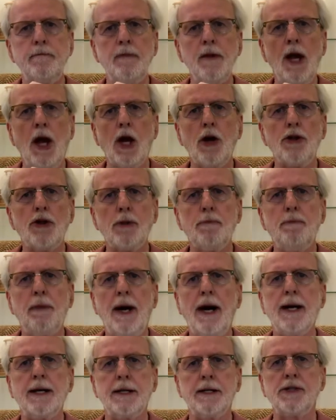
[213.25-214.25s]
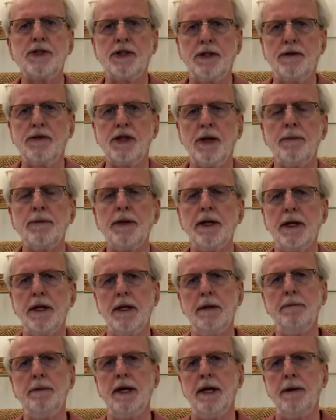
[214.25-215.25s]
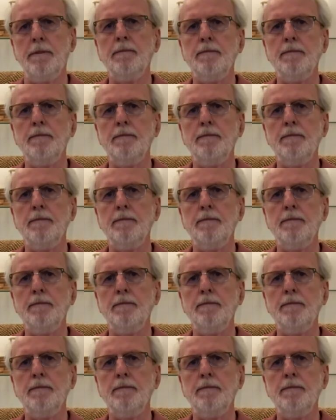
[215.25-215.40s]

are there pockets of something in me?